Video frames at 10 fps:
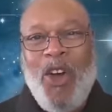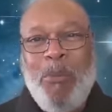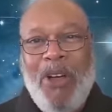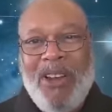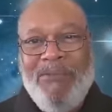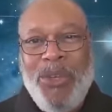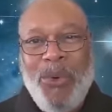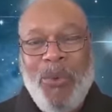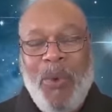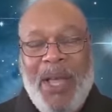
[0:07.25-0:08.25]
hope all of
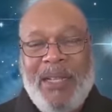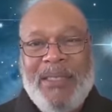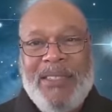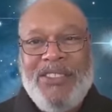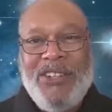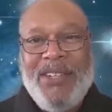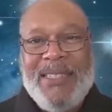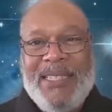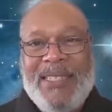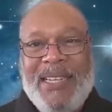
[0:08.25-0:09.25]
you are well during
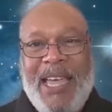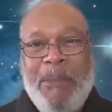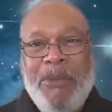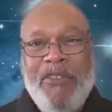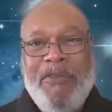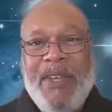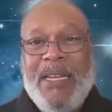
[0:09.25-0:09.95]
this time of